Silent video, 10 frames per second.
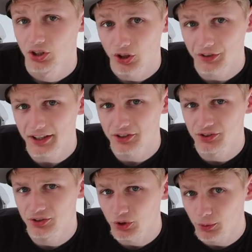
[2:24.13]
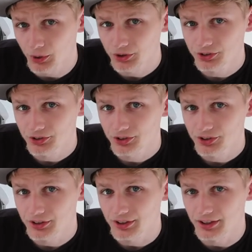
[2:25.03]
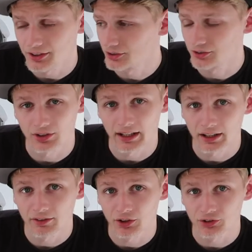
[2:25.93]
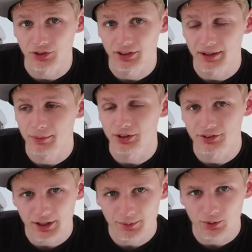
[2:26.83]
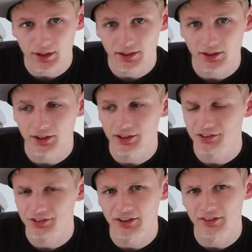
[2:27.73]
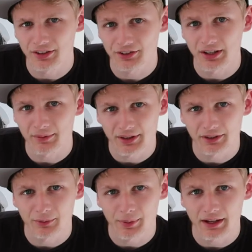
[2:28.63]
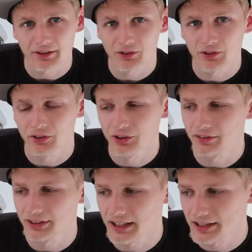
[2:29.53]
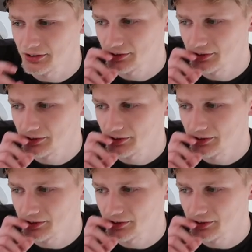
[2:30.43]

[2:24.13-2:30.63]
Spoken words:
Not that he doesn't do much, he does a hell of a lot during the day, but he sleeps quite a lot and it's generally the same thing repetitive over and over again.